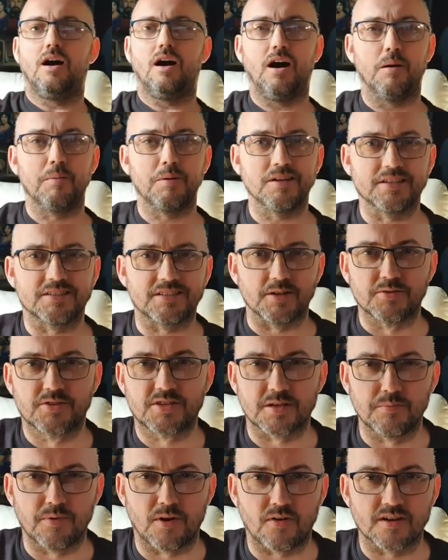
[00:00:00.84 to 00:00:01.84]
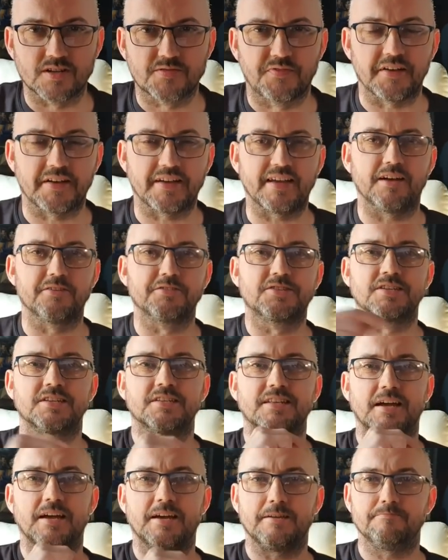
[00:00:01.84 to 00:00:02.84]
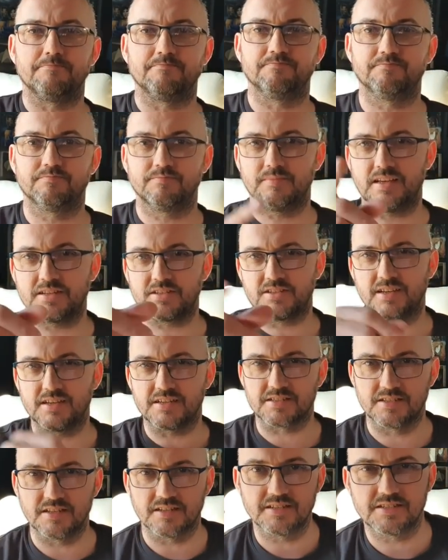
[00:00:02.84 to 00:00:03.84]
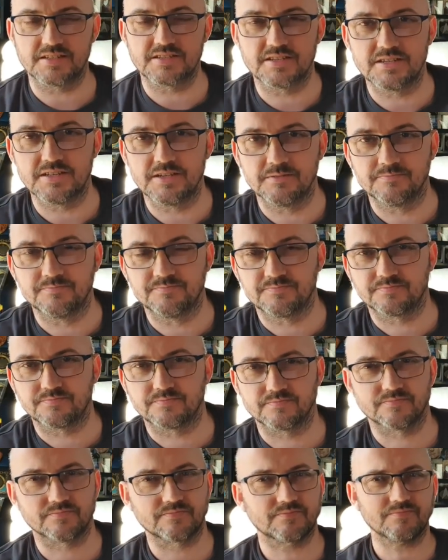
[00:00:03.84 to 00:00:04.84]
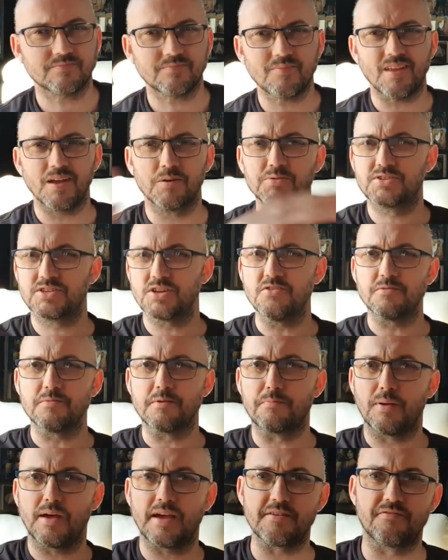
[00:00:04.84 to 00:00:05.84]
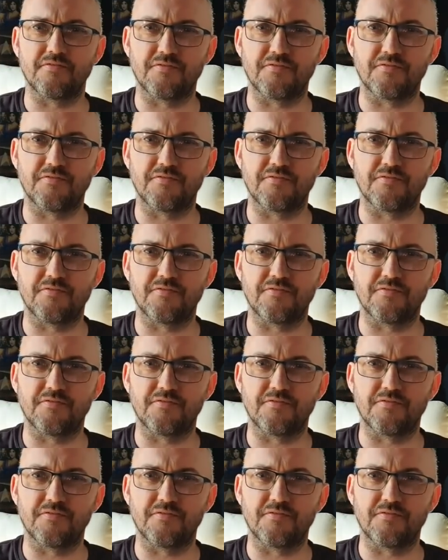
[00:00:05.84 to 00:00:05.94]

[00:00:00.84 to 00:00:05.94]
I'm going to do tomorrow's video today. That's yesterday to you. I was due to be playing